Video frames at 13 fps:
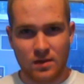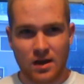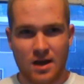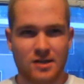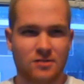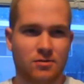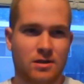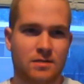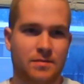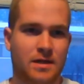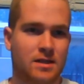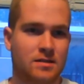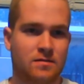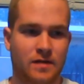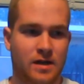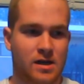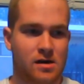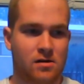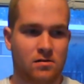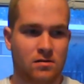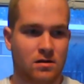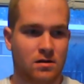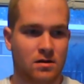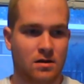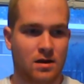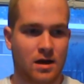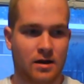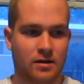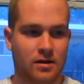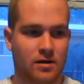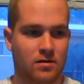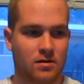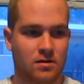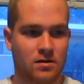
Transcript: I just wanted to make this video. I don't know.